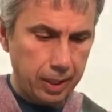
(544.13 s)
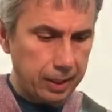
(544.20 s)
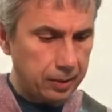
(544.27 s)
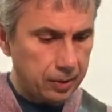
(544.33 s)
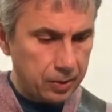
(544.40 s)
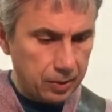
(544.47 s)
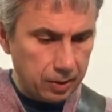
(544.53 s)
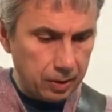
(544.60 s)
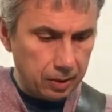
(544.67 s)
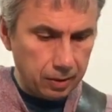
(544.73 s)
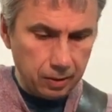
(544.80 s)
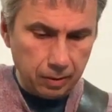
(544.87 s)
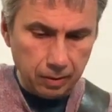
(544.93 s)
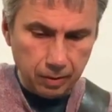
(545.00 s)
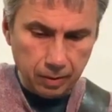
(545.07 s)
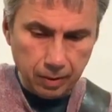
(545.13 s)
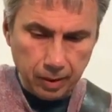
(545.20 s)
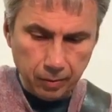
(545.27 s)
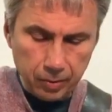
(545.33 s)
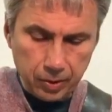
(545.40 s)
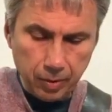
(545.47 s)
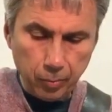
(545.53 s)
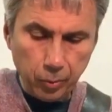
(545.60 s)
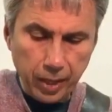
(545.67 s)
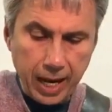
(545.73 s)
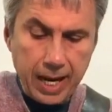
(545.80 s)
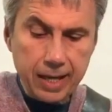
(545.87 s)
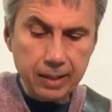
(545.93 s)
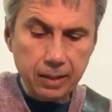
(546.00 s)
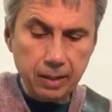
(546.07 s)
that's that was number
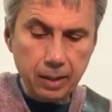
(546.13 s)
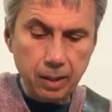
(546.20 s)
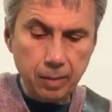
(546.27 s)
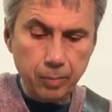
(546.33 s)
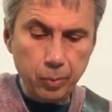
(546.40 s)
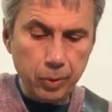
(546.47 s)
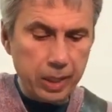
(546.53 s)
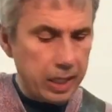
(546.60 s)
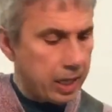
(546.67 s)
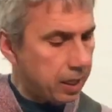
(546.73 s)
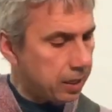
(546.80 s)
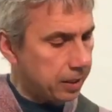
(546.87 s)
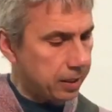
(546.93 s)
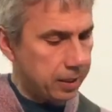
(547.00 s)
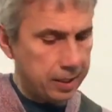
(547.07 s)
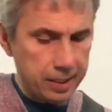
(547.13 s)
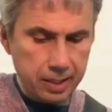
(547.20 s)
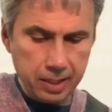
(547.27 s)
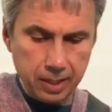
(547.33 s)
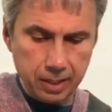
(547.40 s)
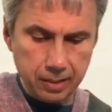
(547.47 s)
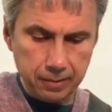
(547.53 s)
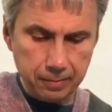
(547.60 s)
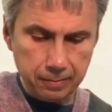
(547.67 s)
8. Number 9,